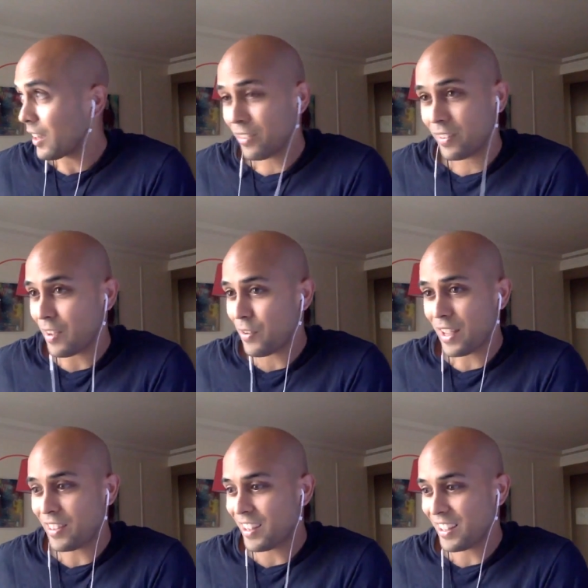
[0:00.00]
I've I've
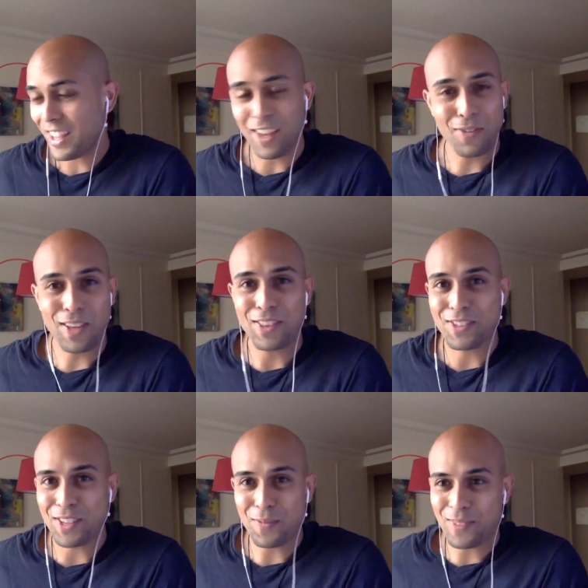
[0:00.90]
had yeah I've had the
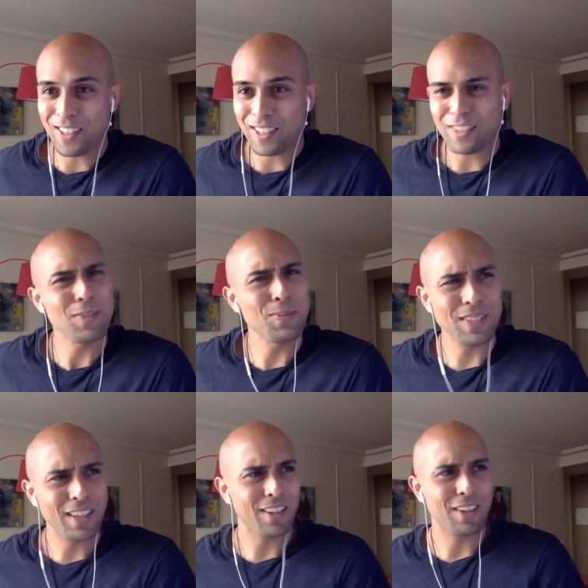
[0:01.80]
same thing. It seems
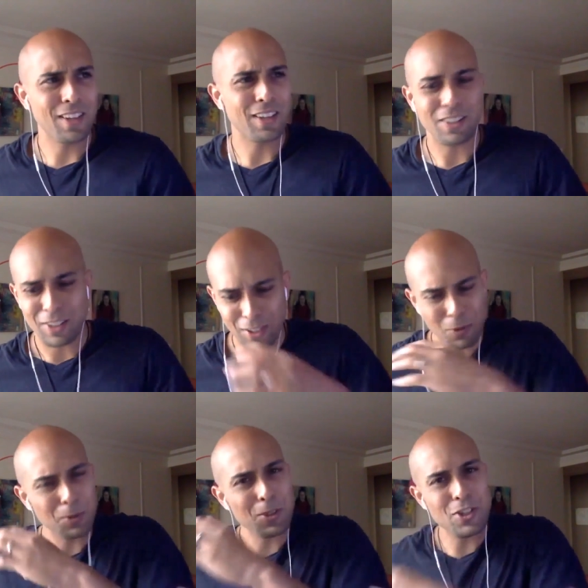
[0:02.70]
that uh, the
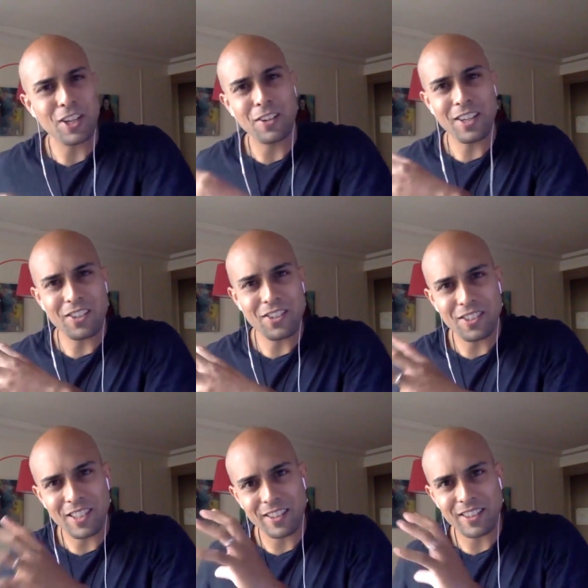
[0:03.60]
older generations
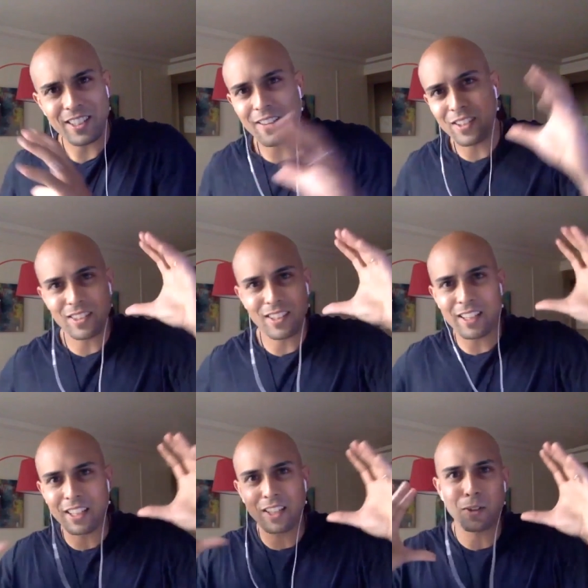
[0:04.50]
tend to have this
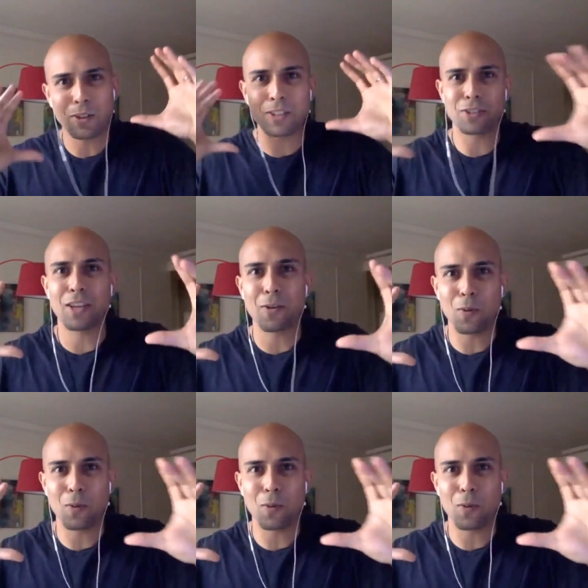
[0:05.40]
idea. This is how